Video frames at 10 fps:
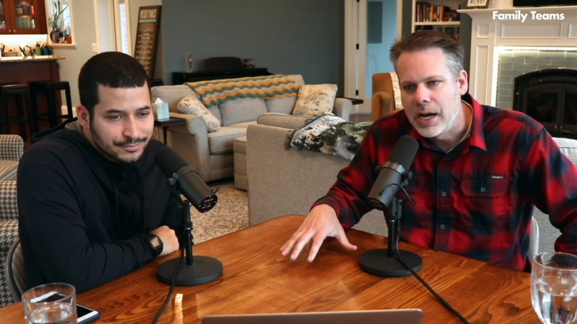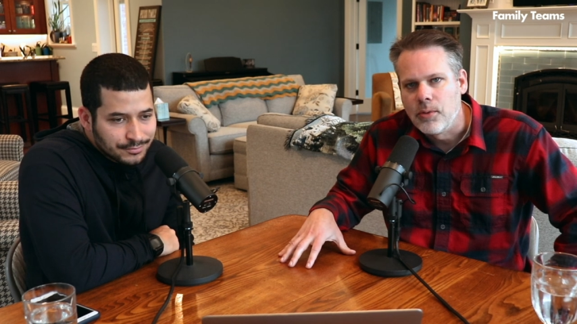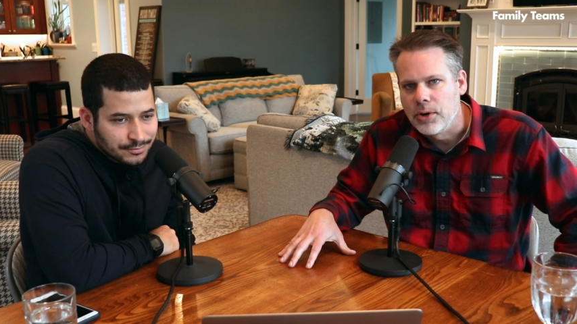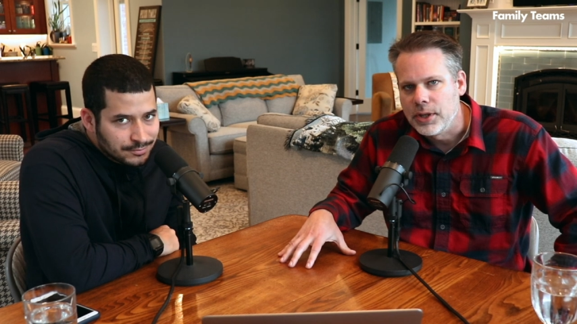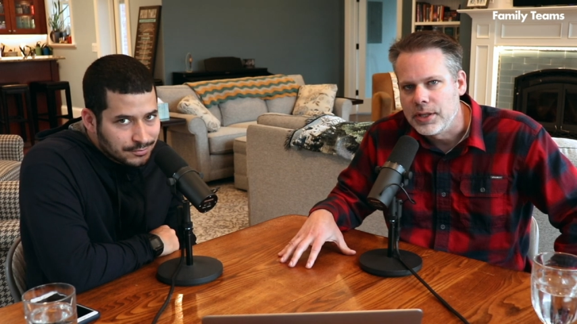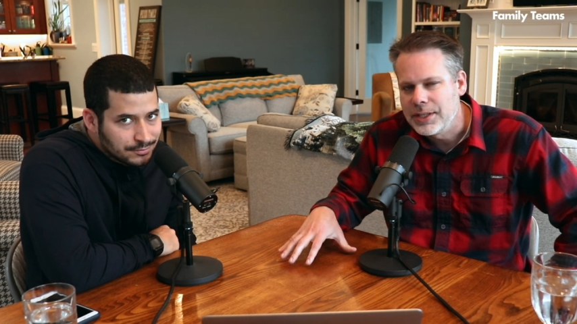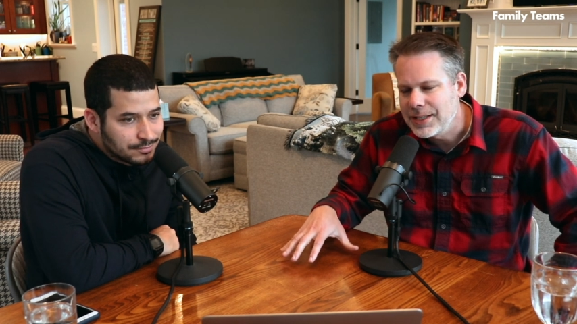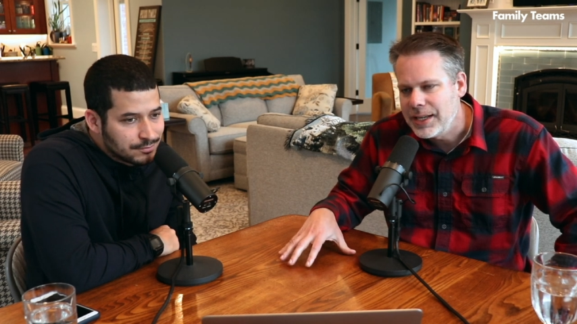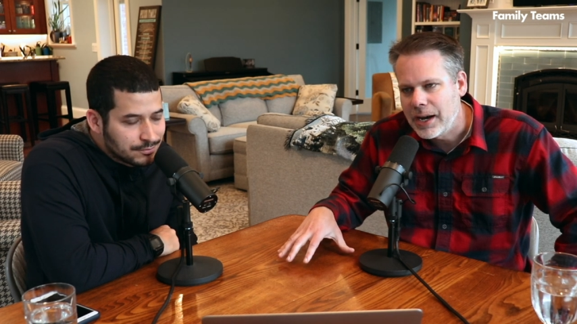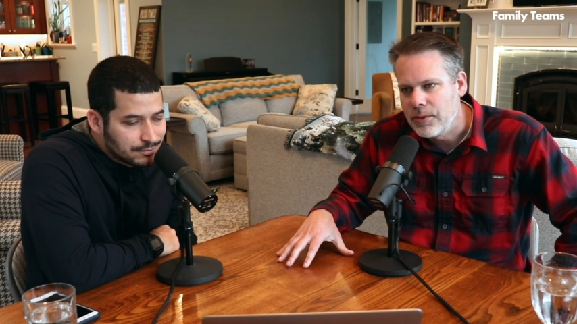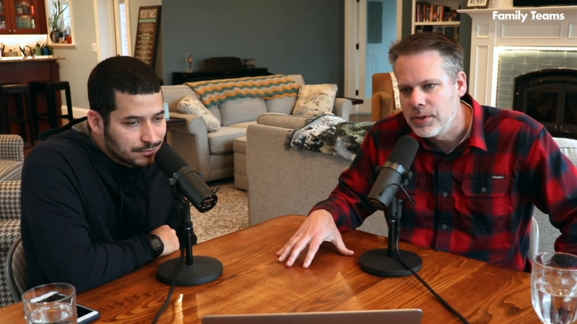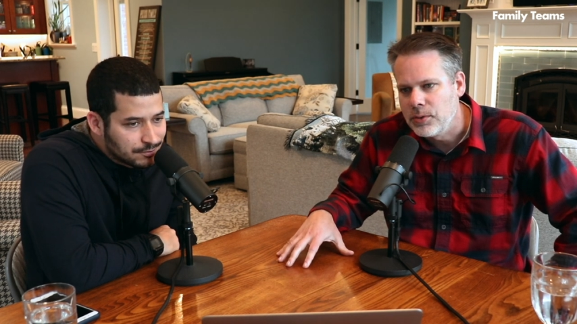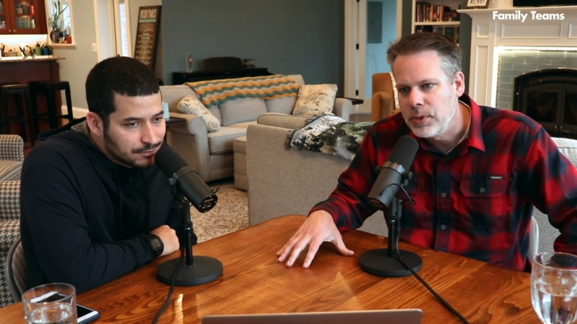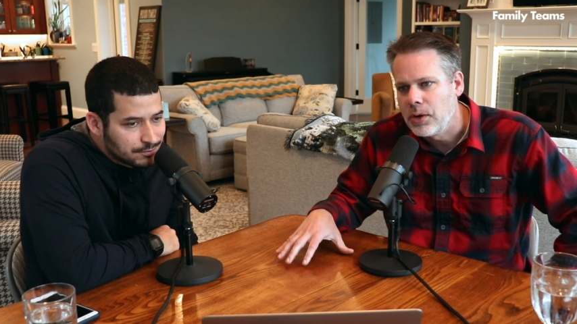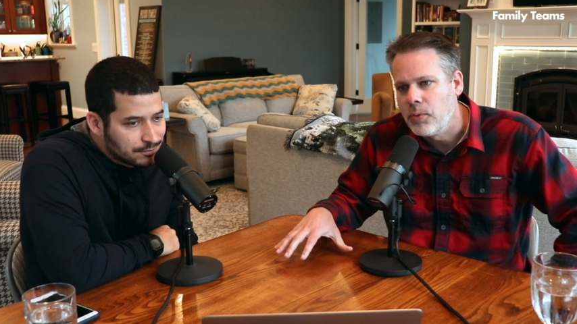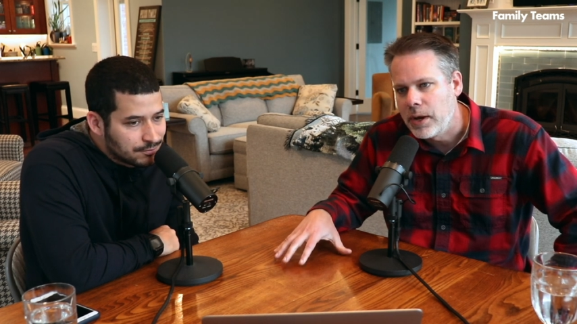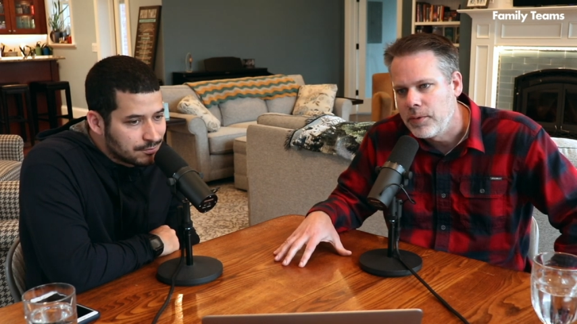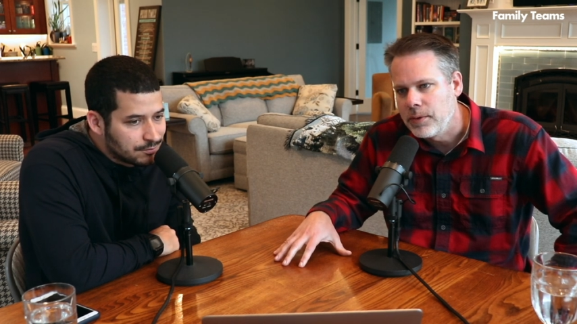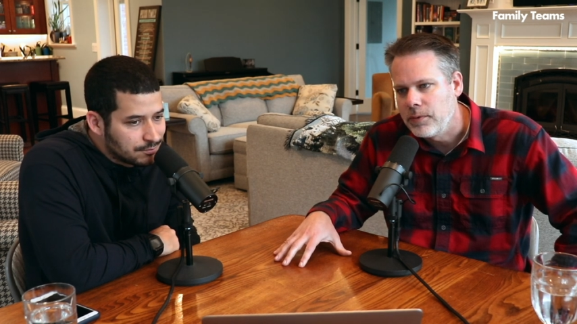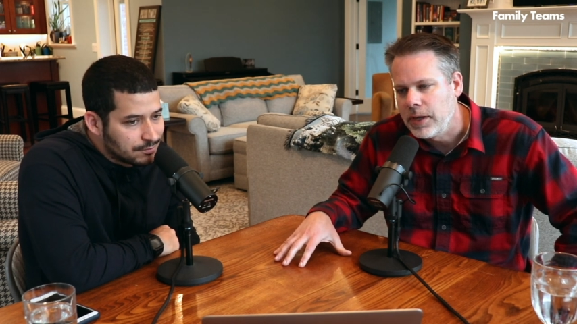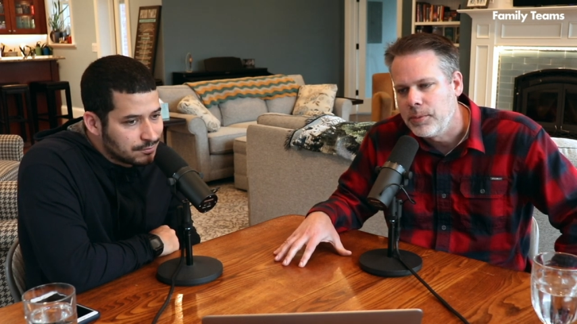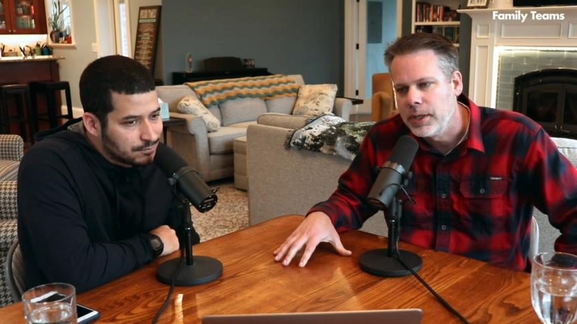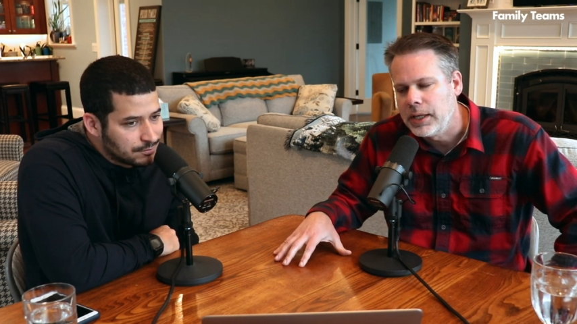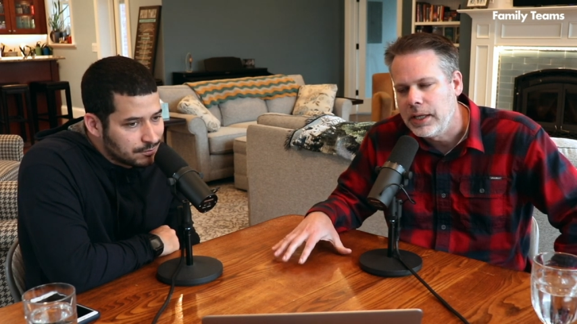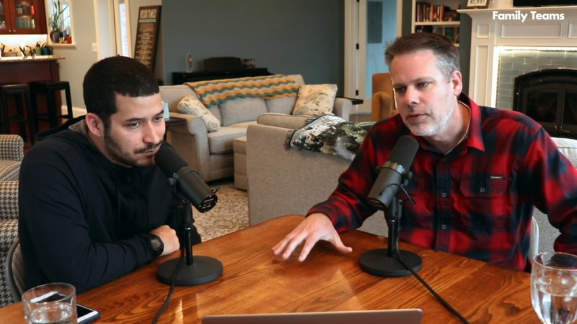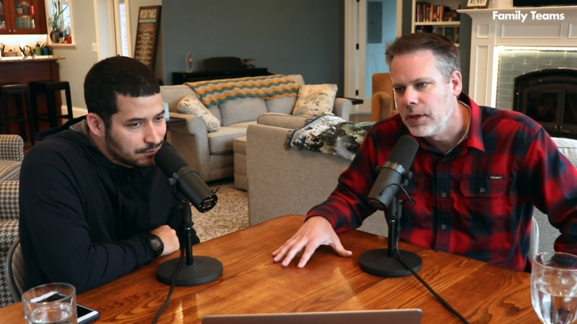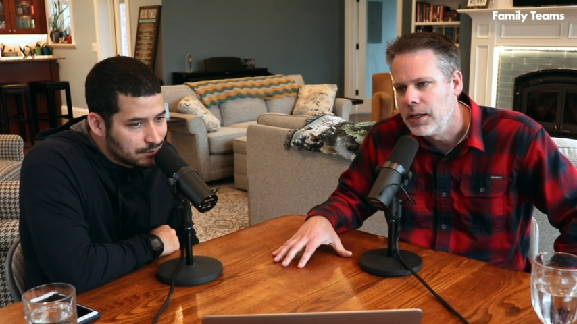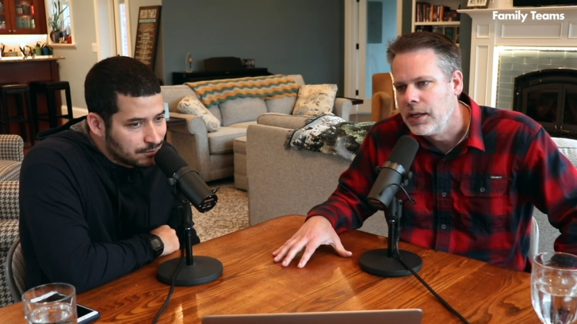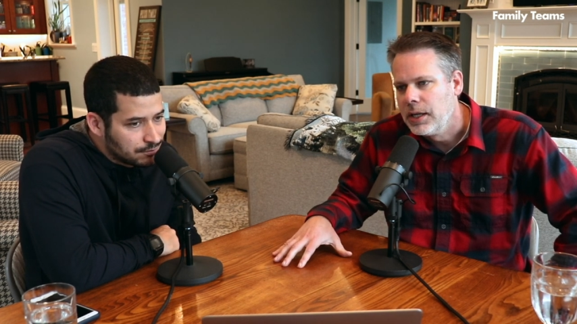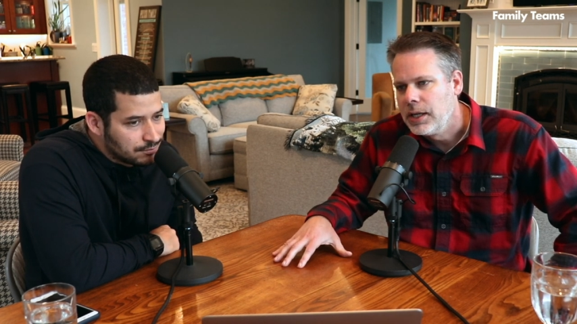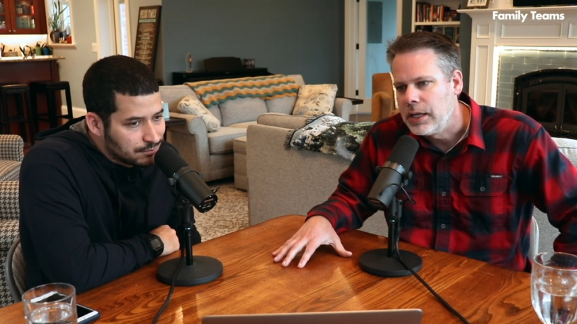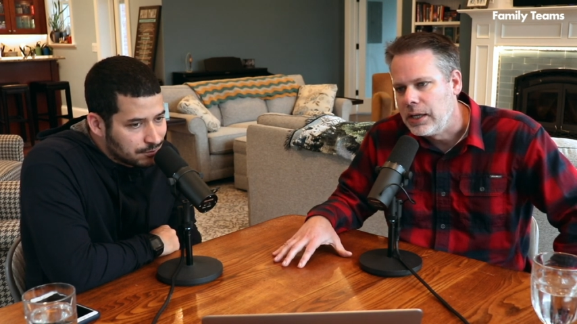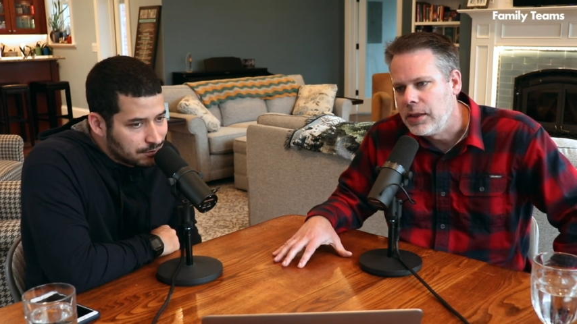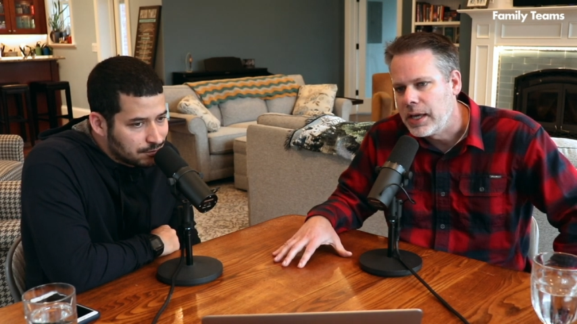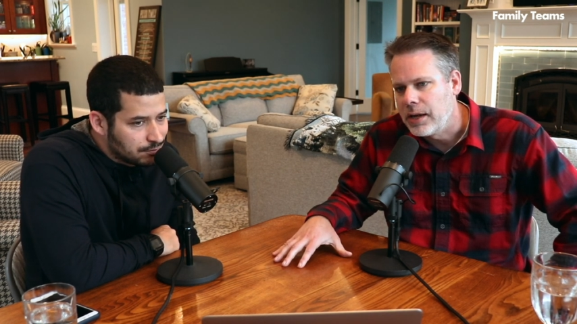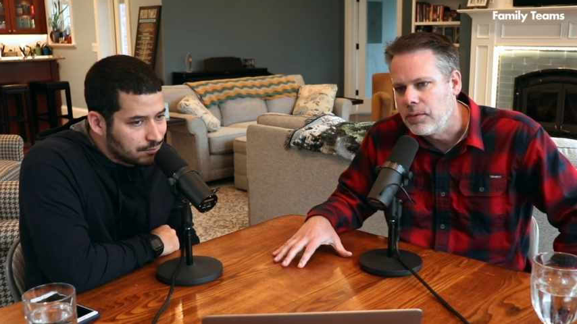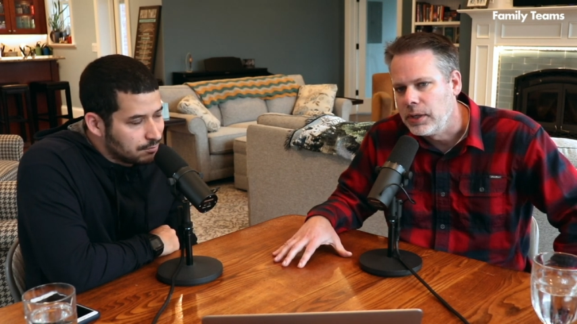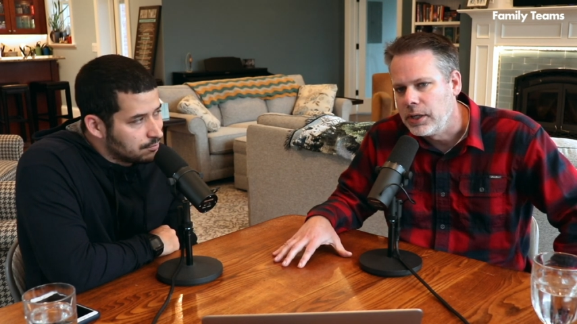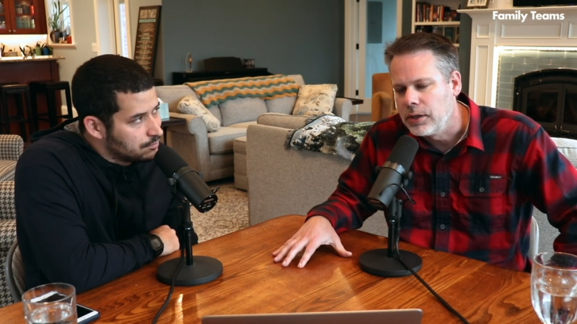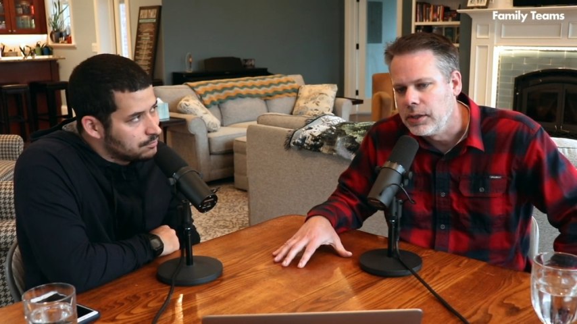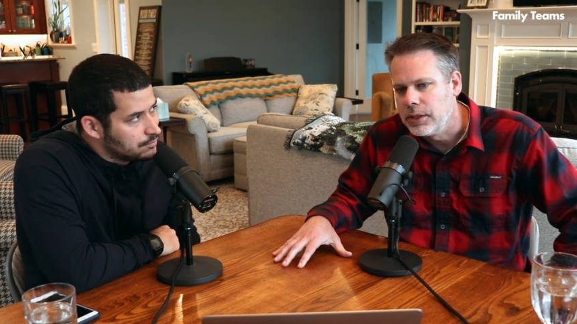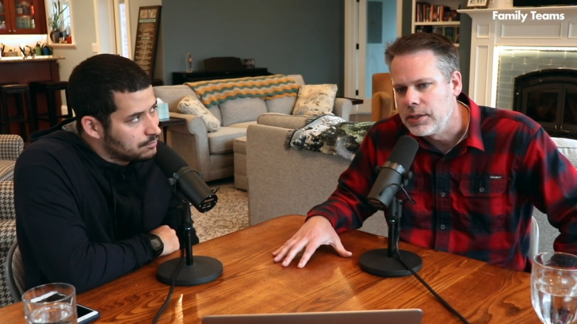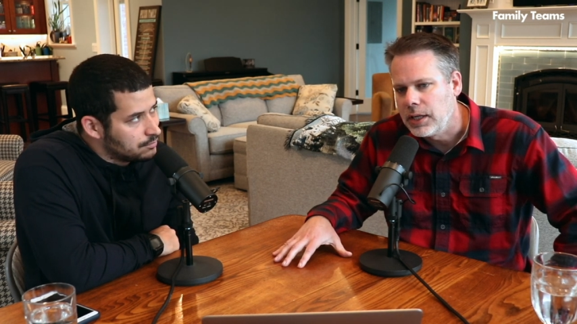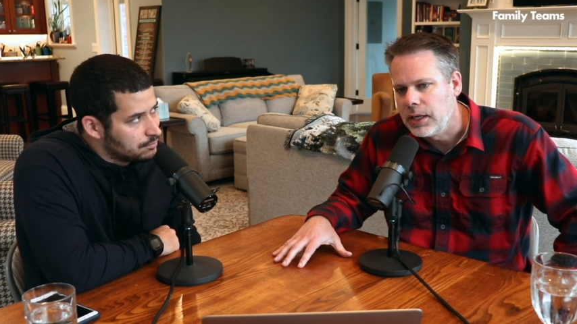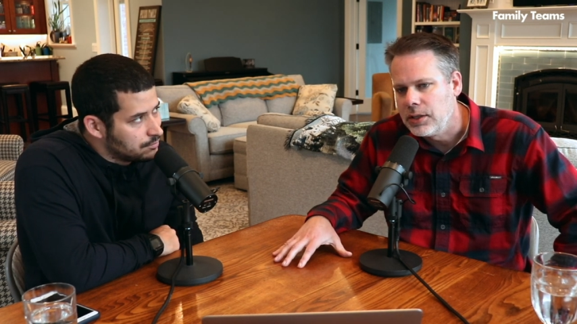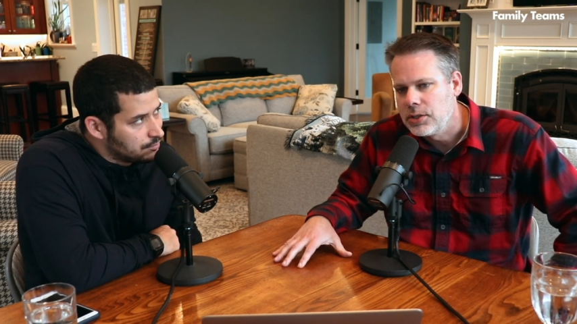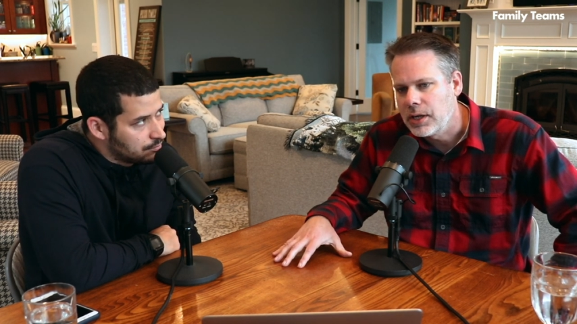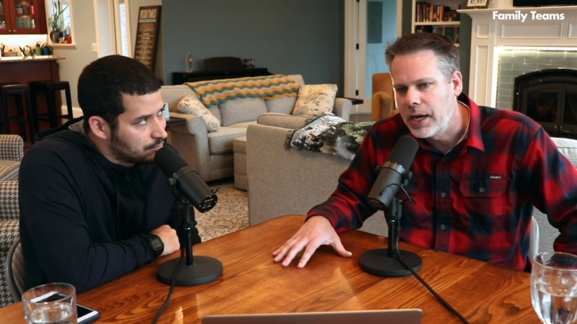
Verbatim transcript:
Speaker 1: not worth it. 60 hours a week away from the family, even in that really early stage,